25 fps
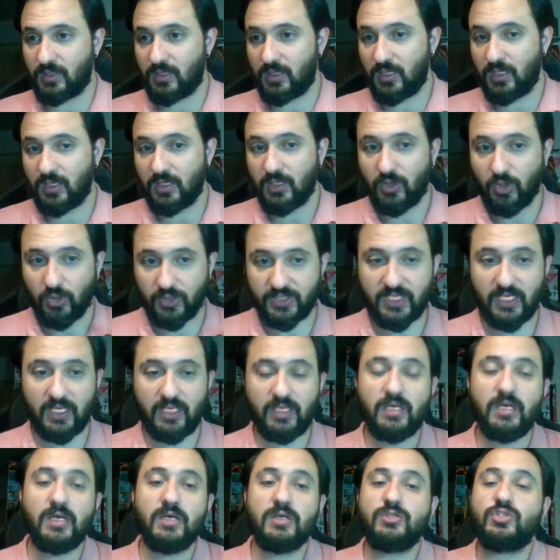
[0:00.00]
Okay,
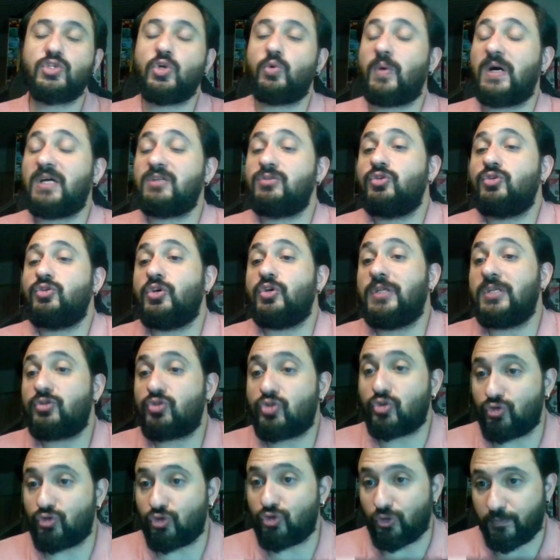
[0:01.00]
so what do you need to do?
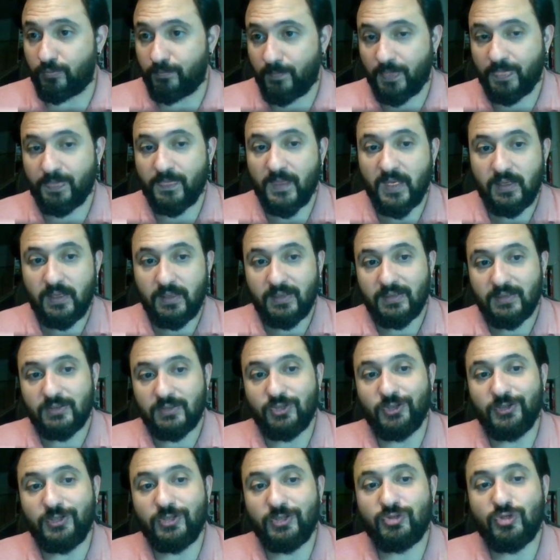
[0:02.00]
You need
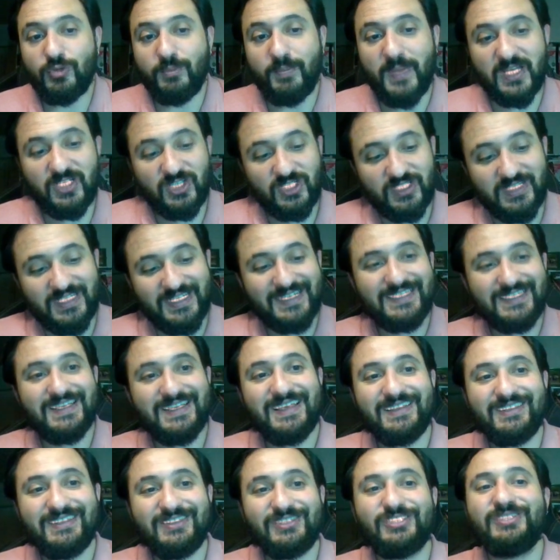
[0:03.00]
to match these
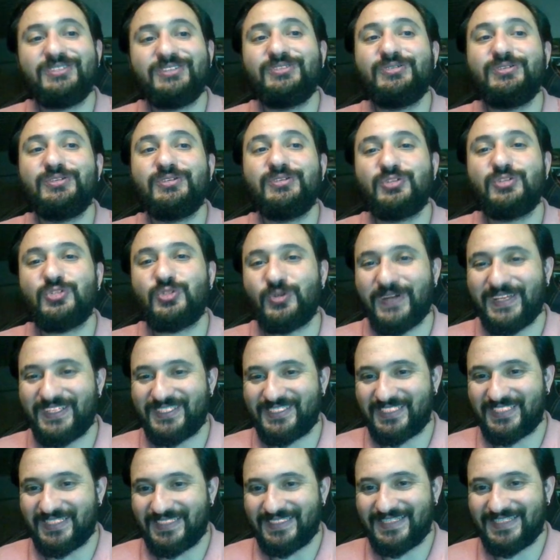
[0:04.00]
2
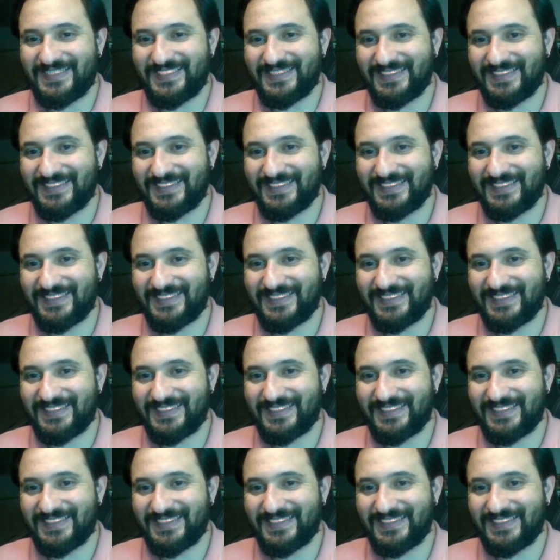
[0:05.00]
questions.